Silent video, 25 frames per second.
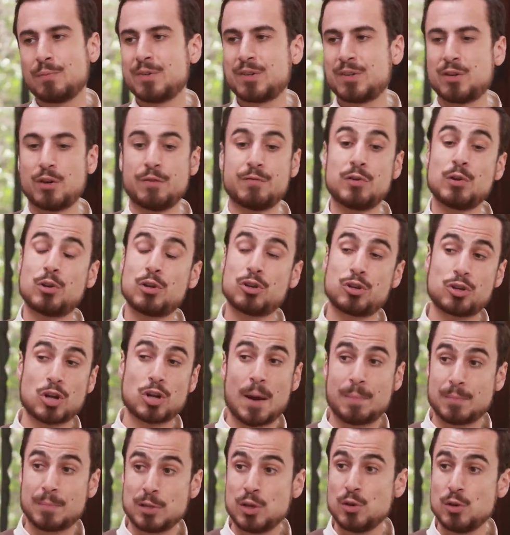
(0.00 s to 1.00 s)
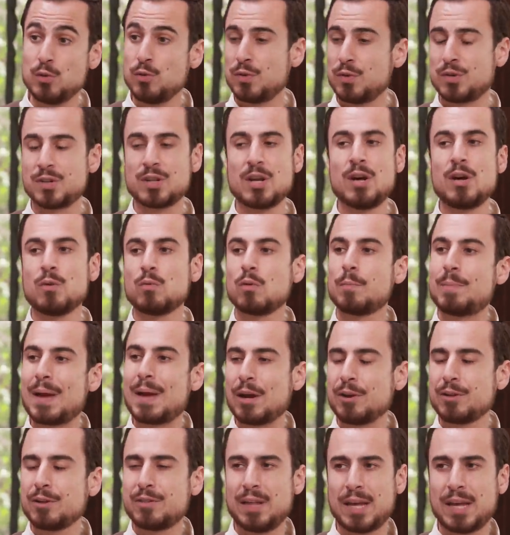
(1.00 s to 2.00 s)
So if you can shop used,
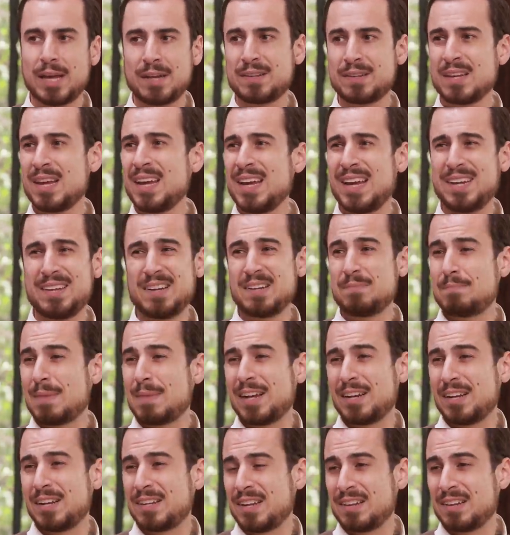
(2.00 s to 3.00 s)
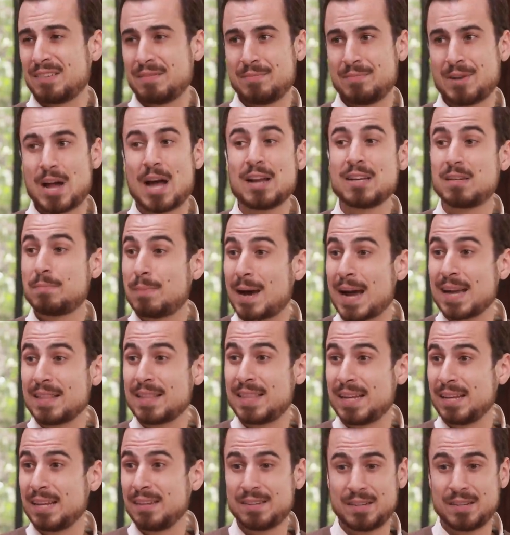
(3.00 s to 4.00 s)
repair things, and just make a decision not to buy
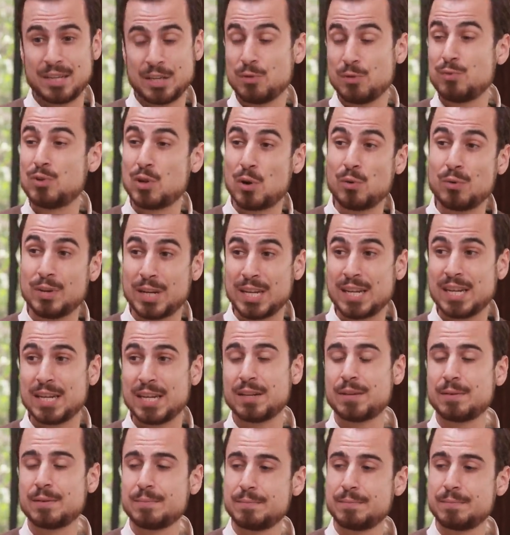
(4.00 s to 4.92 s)
things that you don't need.